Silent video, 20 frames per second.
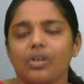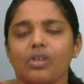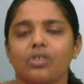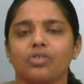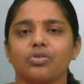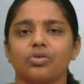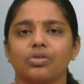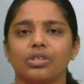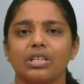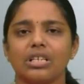
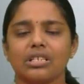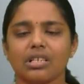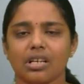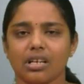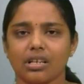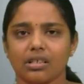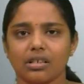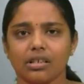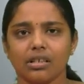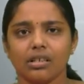So these
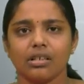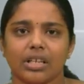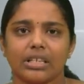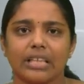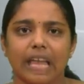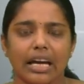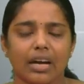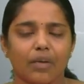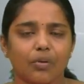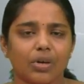are the
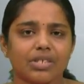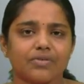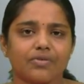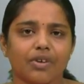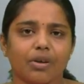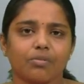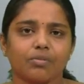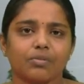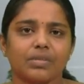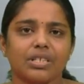takeaways
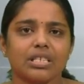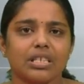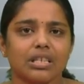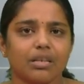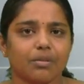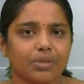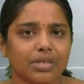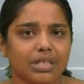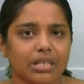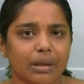from the
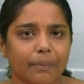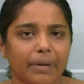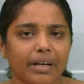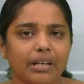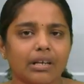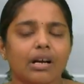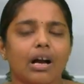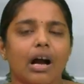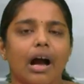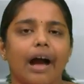Singapore summit
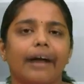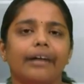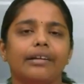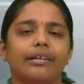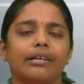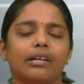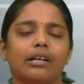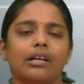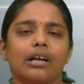and